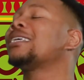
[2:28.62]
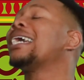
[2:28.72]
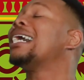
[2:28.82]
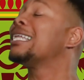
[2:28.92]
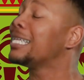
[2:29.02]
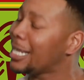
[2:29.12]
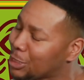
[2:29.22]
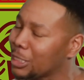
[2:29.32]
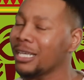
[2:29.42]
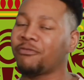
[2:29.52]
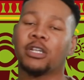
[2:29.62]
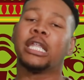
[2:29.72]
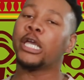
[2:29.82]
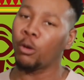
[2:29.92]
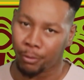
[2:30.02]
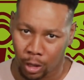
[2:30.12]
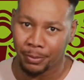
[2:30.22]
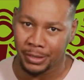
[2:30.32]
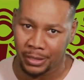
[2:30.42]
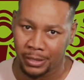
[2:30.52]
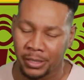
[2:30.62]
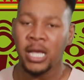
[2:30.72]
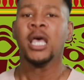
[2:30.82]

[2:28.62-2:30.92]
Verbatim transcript: say allegedly for legal purposes.